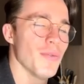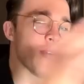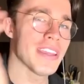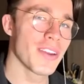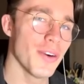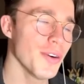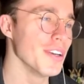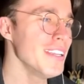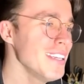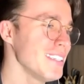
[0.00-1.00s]
We
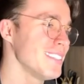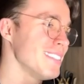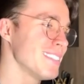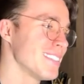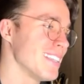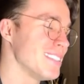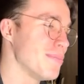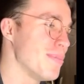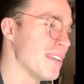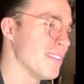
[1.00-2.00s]
could. That's
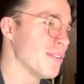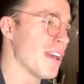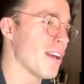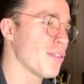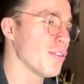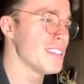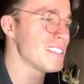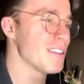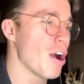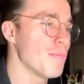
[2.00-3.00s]
a bit... I thought
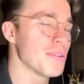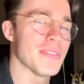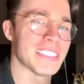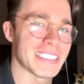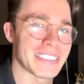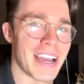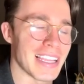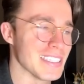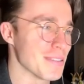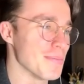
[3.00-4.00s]
this is optimistic
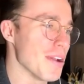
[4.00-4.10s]
nihilism,